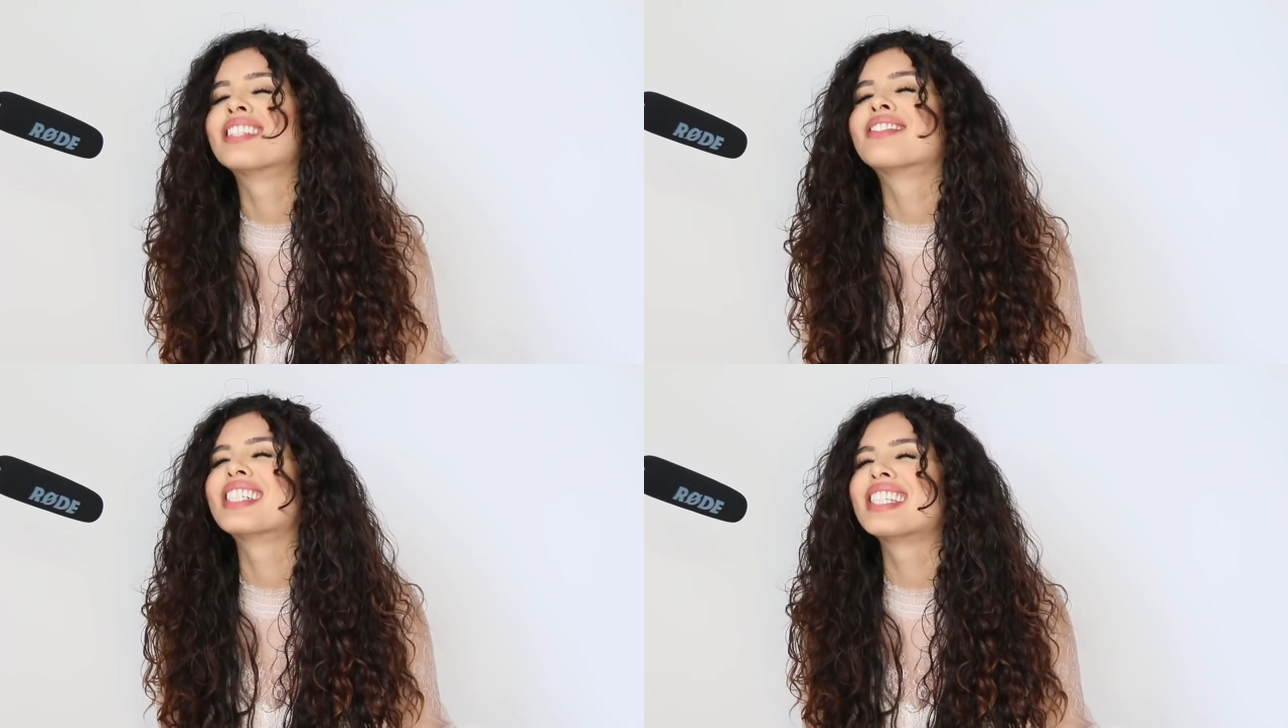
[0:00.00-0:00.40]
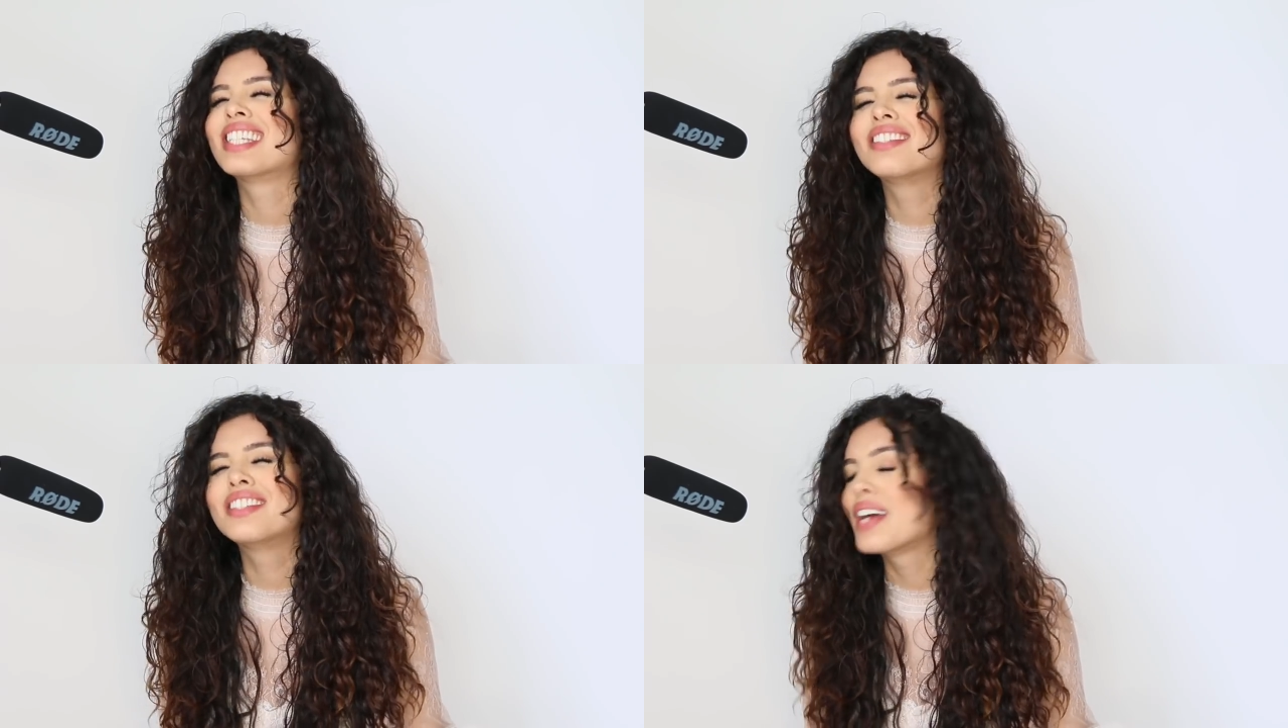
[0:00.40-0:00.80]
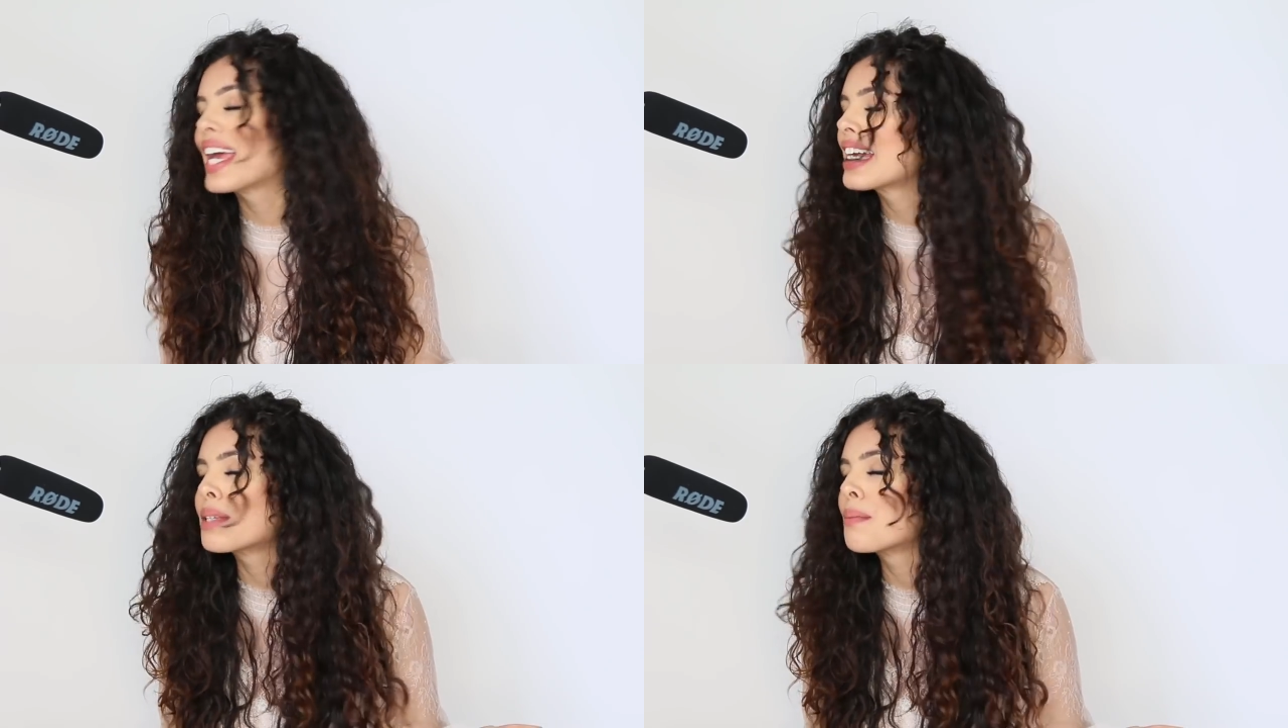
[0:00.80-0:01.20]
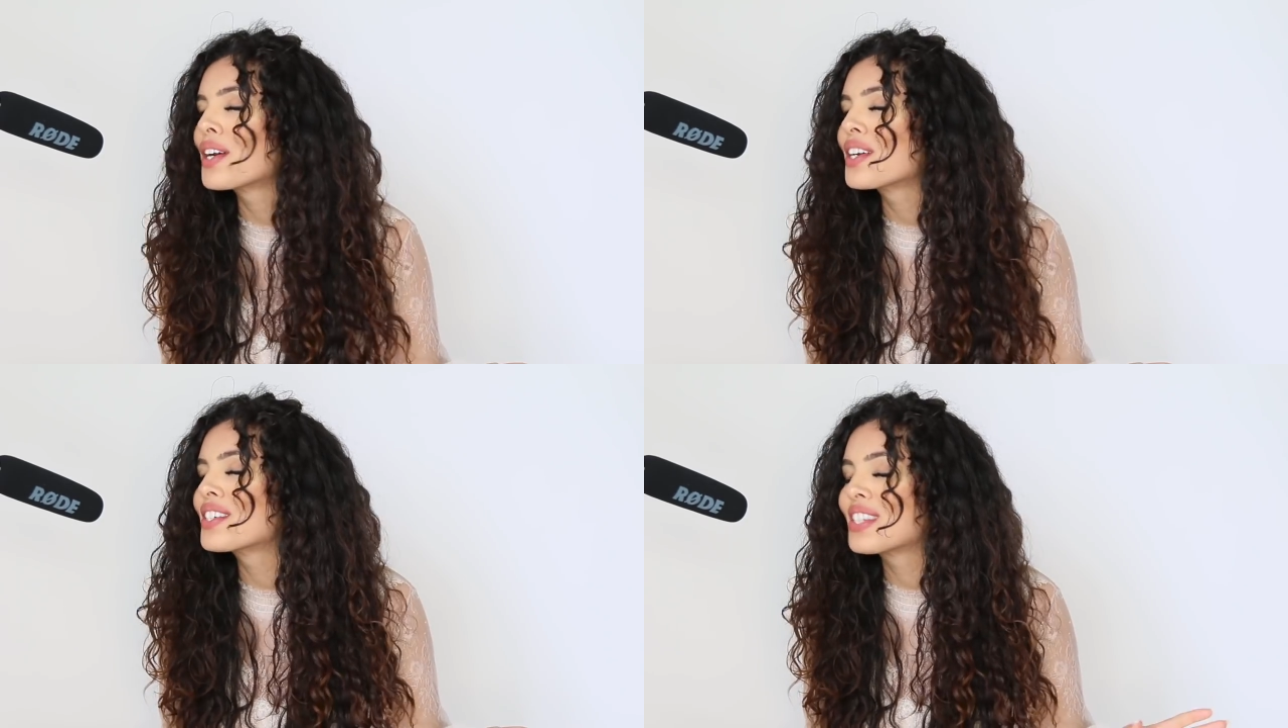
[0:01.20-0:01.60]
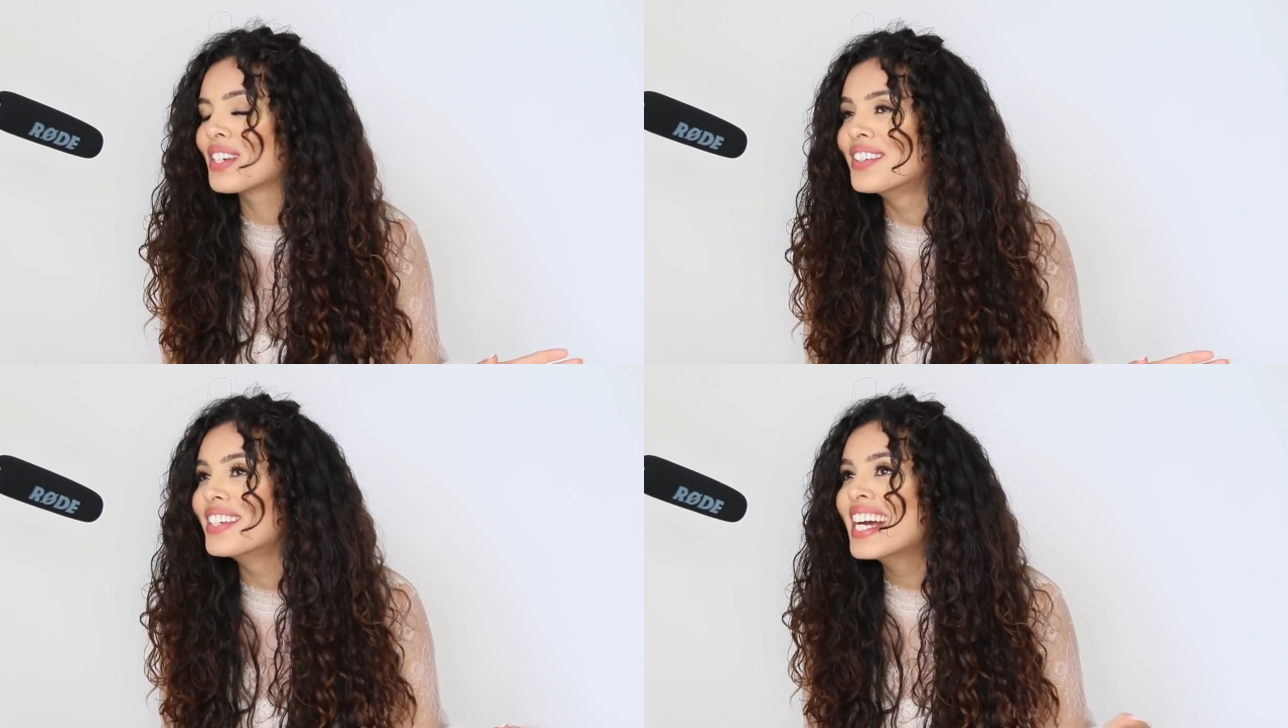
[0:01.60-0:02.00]
I don't want to see you do ASMR.
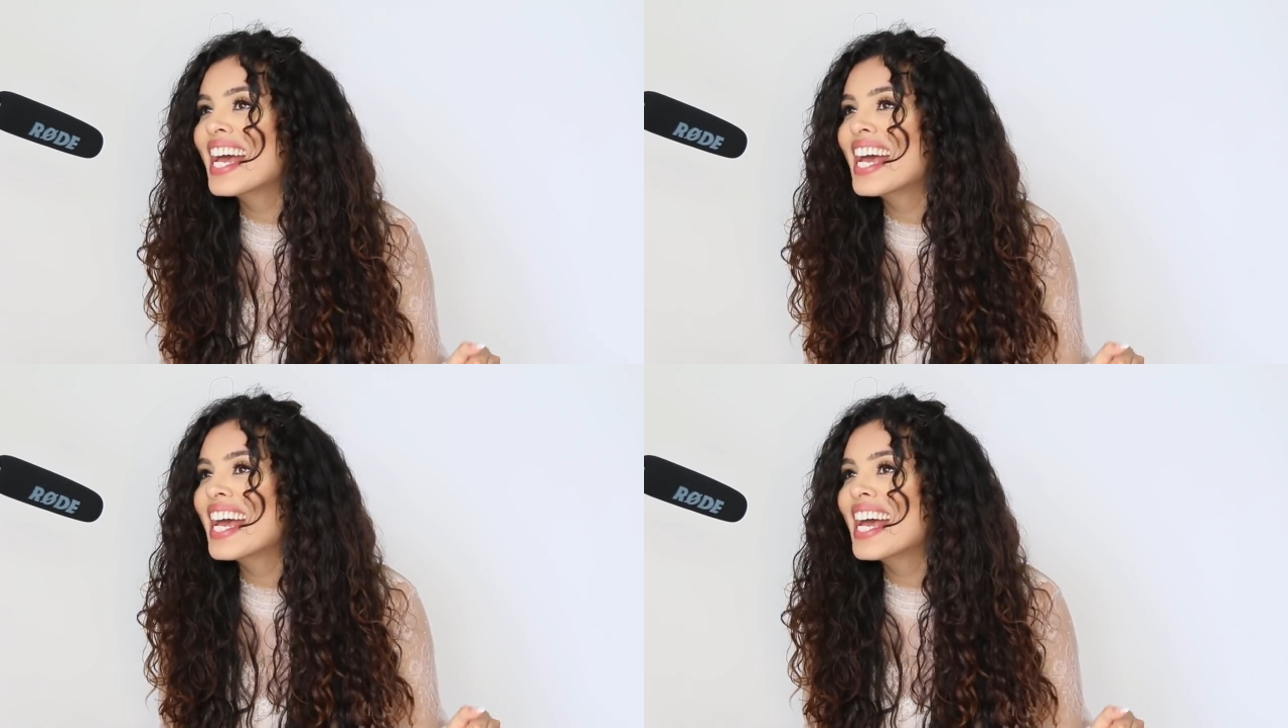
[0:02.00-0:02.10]
So,